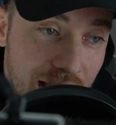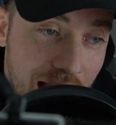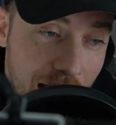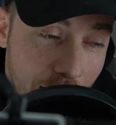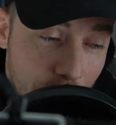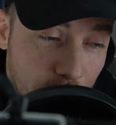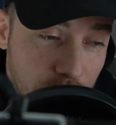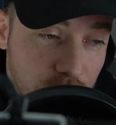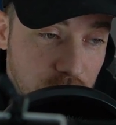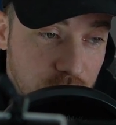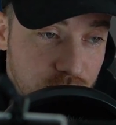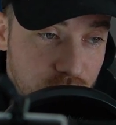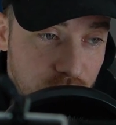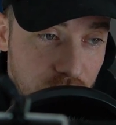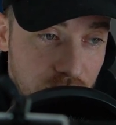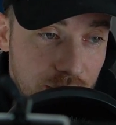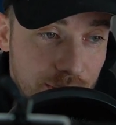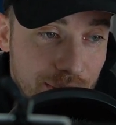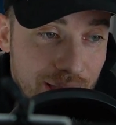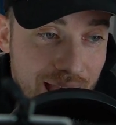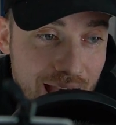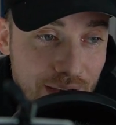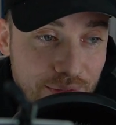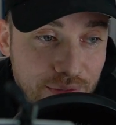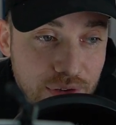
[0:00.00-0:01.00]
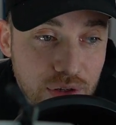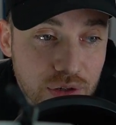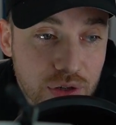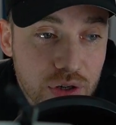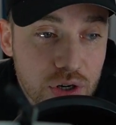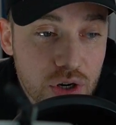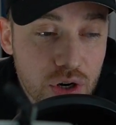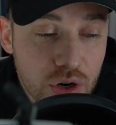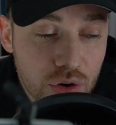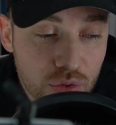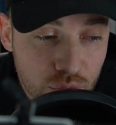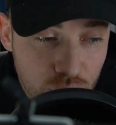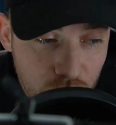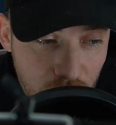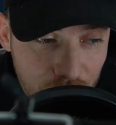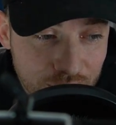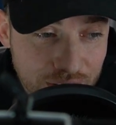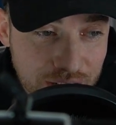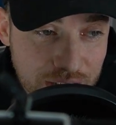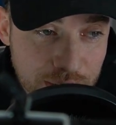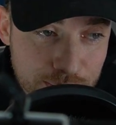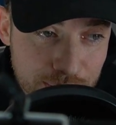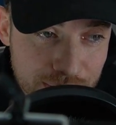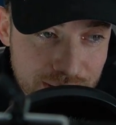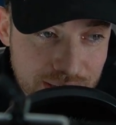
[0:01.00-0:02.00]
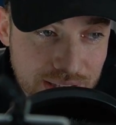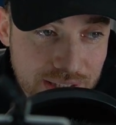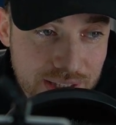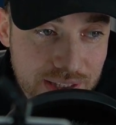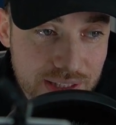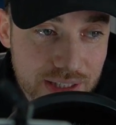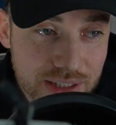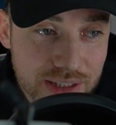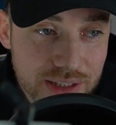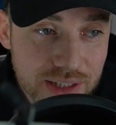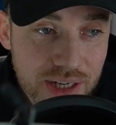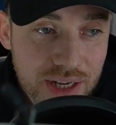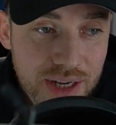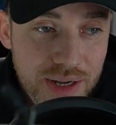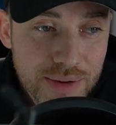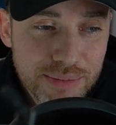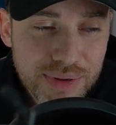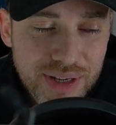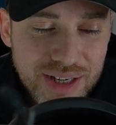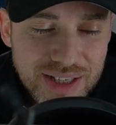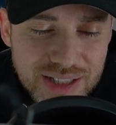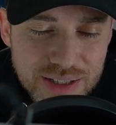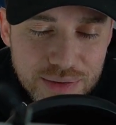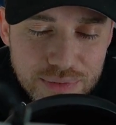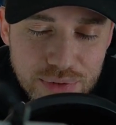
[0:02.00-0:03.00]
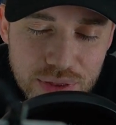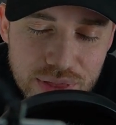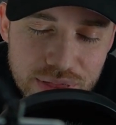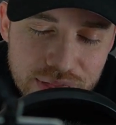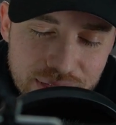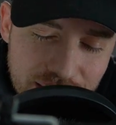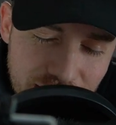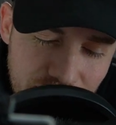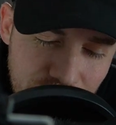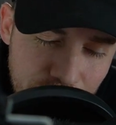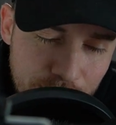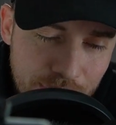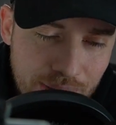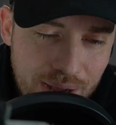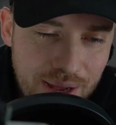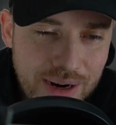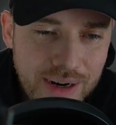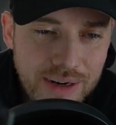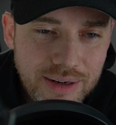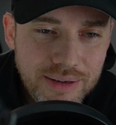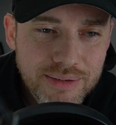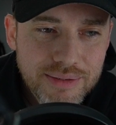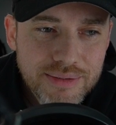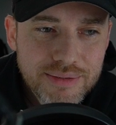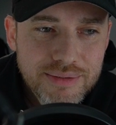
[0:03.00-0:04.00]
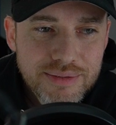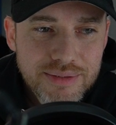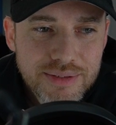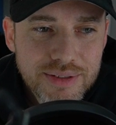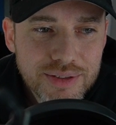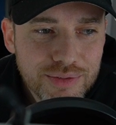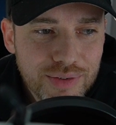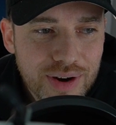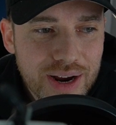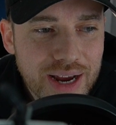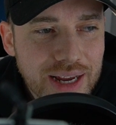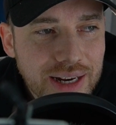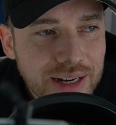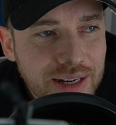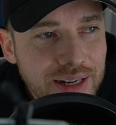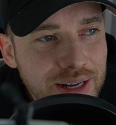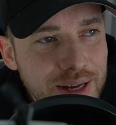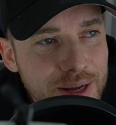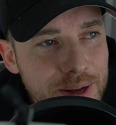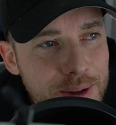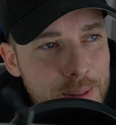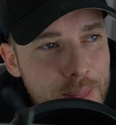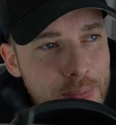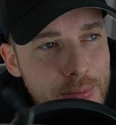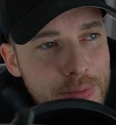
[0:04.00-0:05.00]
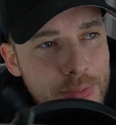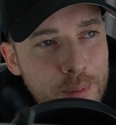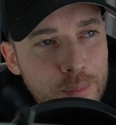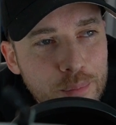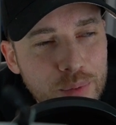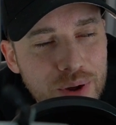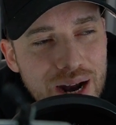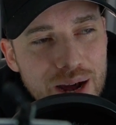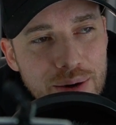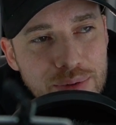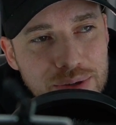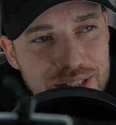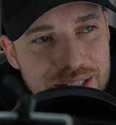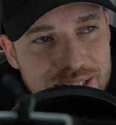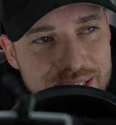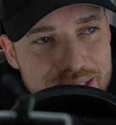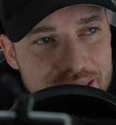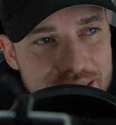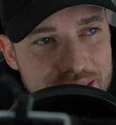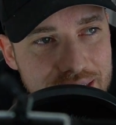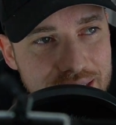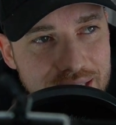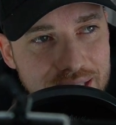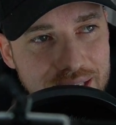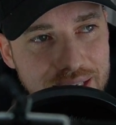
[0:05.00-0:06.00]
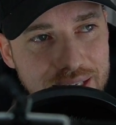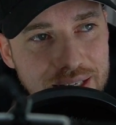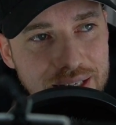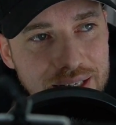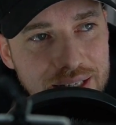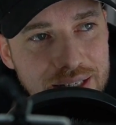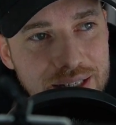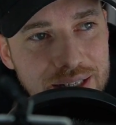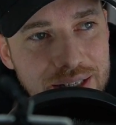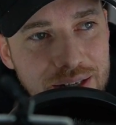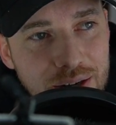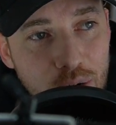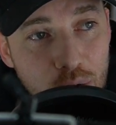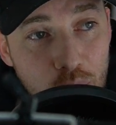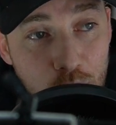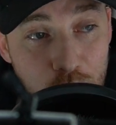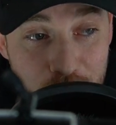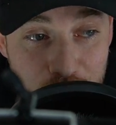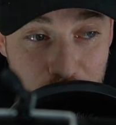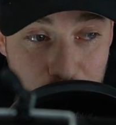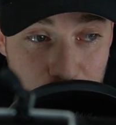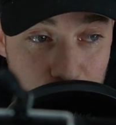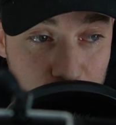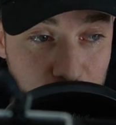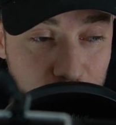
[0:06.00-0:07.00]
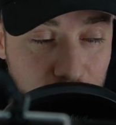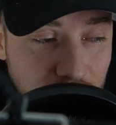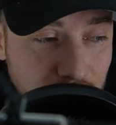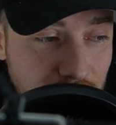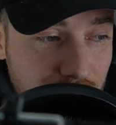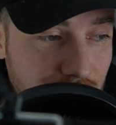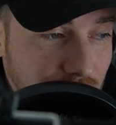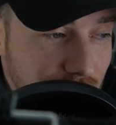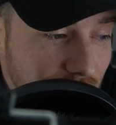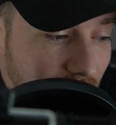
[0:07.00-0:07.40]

how much fun I'm having run these businesses. Because if you think about it, right, when I was a kid, or when you were